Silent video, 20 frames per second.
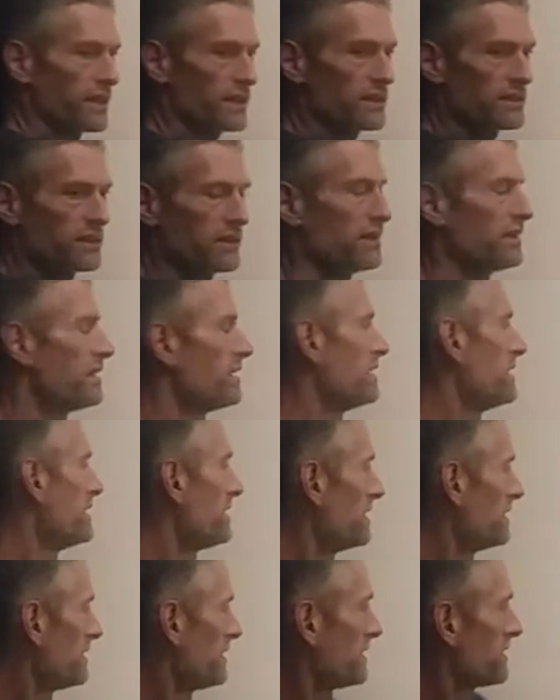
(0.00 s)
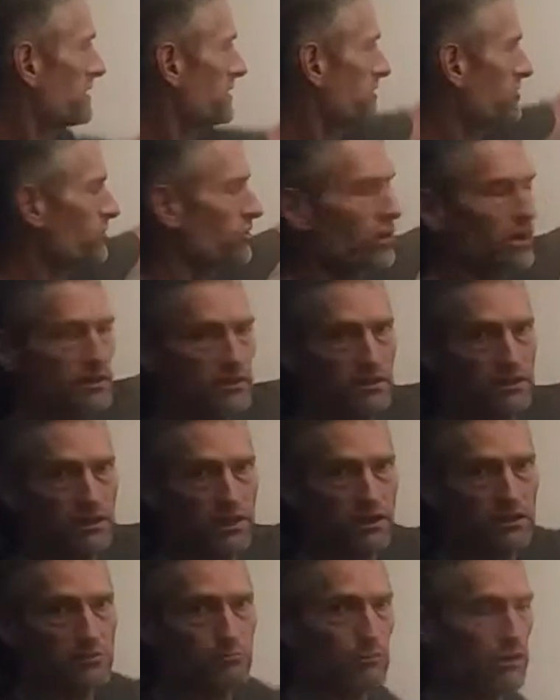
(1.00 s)
and throw all the
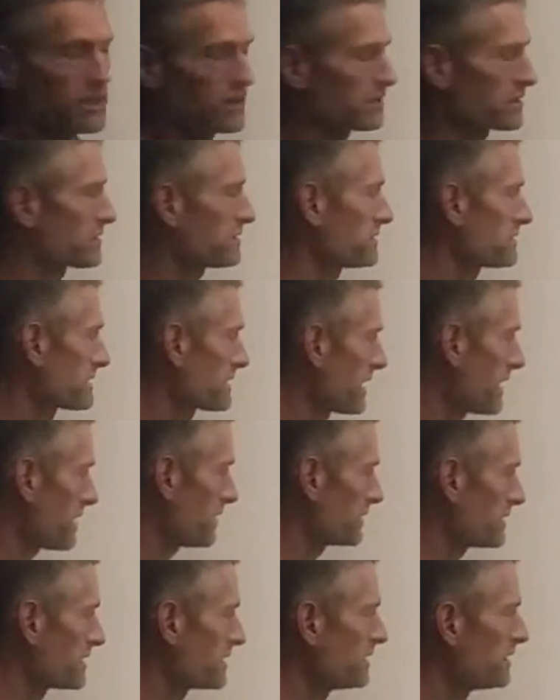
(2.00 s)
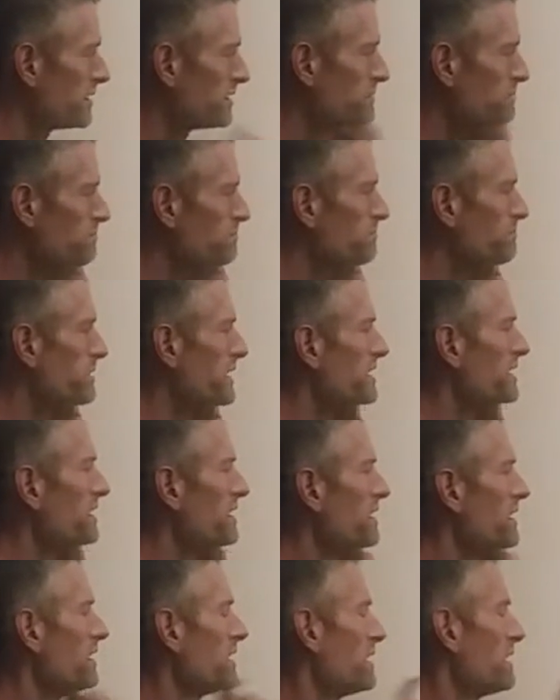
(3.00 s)
charged particles out. But
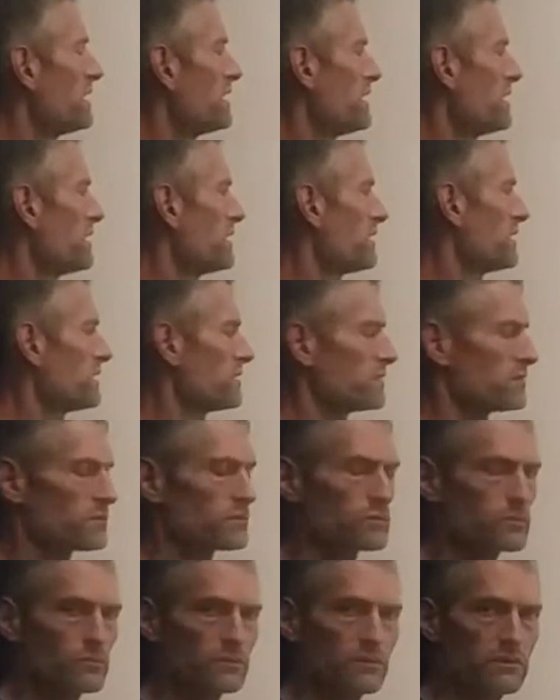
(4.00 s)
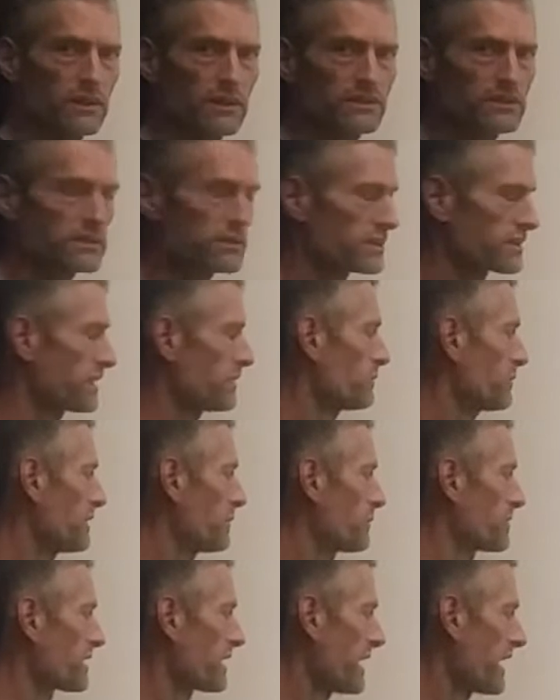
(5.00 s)
let's look at
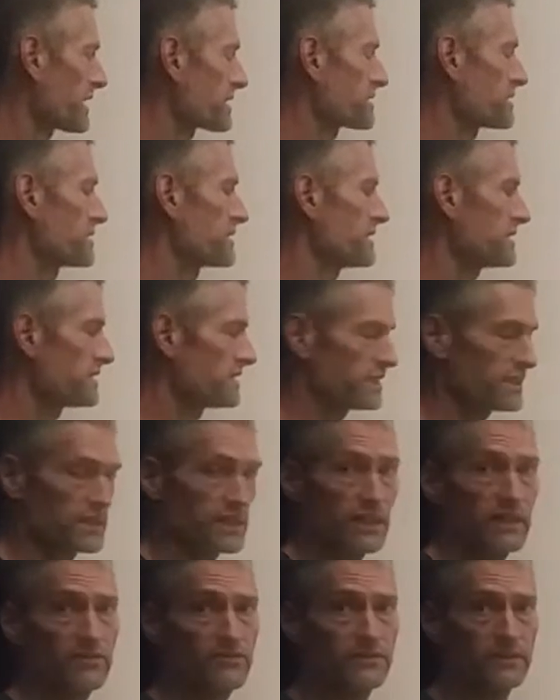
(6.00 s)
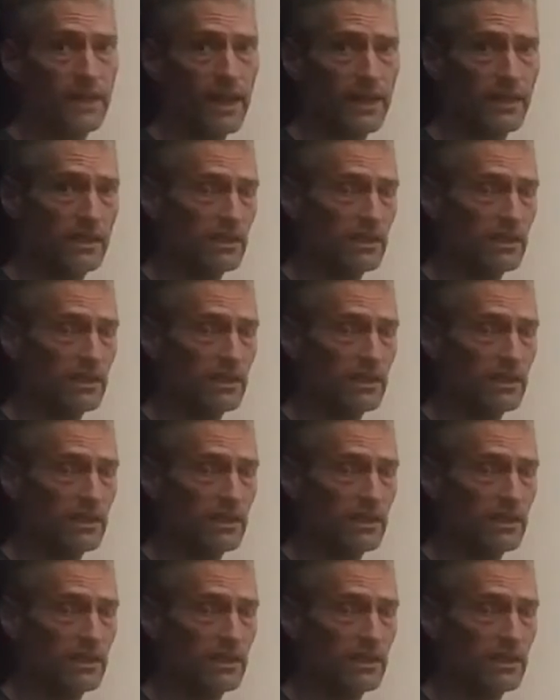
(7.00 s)
what we're actually seeing if